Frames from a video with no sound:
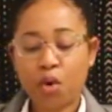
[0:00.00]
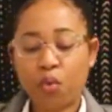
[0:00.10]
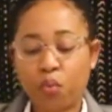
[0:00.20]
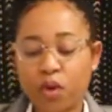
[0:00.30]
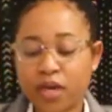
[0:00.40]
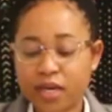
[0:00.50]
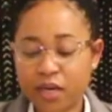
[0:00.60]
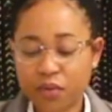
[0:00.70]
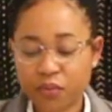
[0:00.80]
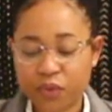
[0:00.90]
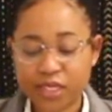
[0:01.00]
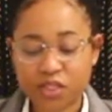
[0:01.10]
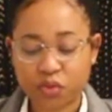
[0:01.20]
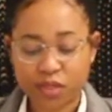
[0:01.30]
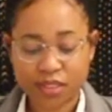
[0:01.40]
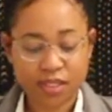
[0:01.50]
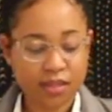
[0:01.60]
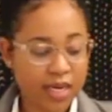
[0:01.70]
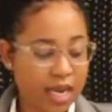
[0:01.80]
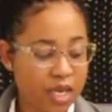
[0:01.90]
One resource
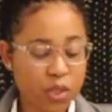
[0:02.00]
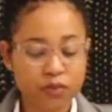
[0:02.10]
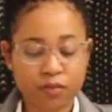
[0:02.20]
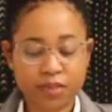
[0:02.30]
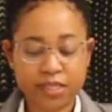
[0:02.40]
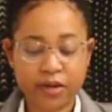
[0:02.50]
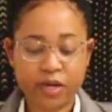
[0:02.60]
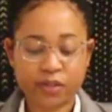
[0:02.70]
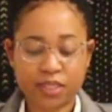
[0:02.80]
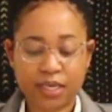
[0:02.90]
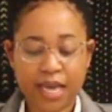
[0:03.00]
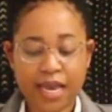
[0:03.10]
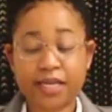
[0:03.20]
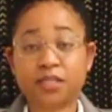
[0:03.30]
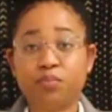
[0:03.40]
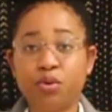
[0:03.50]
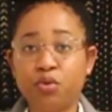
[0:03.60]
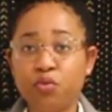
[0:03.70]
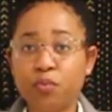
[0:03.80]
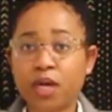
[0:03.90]
that I use for materials a lot is
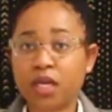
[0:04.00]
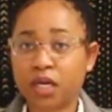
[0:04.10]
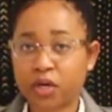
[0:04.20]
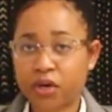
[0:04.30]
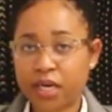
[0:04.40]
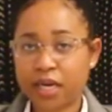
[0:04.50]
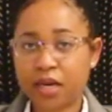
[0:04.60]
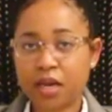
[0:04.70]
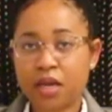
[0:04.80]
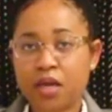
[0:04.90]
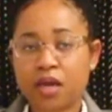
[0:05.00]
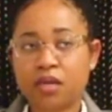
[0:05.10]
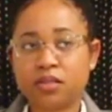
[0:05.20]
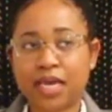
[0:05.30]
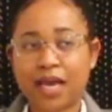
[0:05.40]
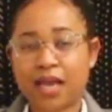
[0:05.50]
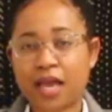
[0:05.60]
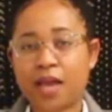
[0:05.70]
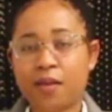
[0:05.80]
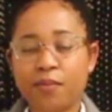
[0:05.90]

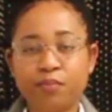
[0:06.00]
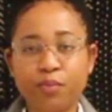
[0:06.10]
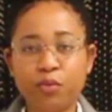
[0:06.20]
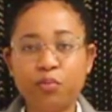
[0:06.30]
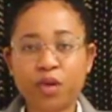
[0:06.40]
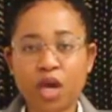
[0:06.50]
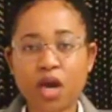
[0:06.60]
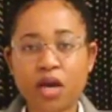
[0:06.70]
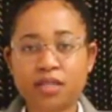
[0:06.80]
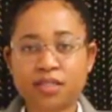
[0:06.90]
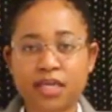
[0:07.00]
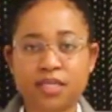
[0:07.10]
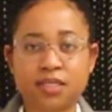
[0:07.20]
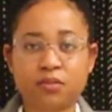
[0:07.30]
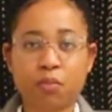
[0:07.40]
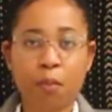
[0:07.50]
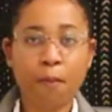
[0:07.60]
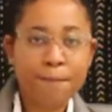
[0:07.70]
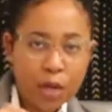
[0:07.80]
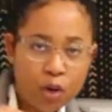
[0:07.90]
boomlearning.com. Boom cards. That's
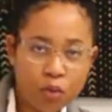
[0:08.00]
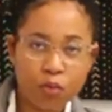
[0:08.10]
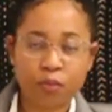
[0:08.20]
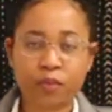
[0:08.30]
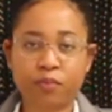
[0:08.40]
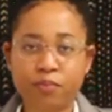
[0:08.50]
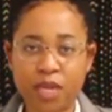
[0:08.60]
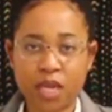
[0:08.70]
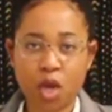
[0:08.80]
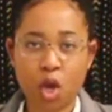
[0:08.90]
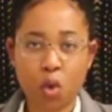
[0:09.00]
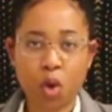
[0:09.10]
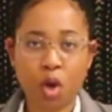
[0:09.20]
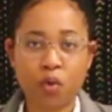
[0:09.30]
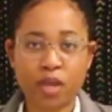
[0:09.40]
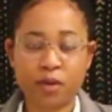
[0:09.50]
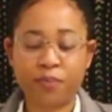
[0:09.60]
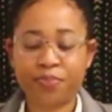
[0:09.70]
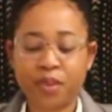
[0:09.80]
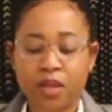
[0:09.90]
boom, BOOM.